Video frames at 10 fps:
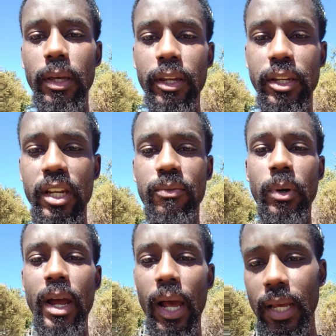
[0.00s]
in
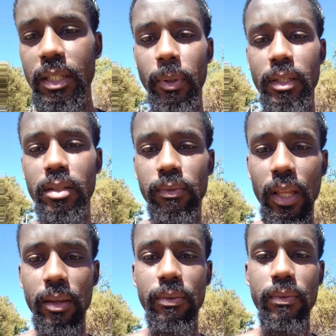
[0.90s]
different aspects of
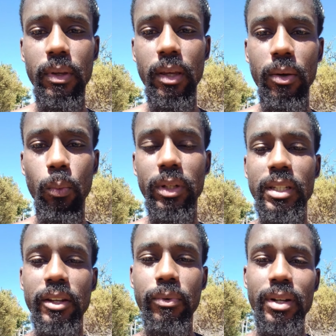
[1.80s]
life with
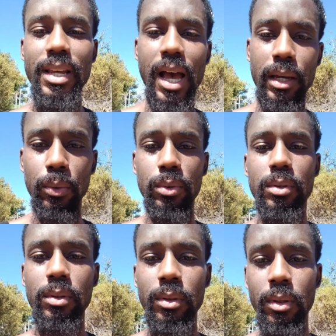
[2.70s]
different titles.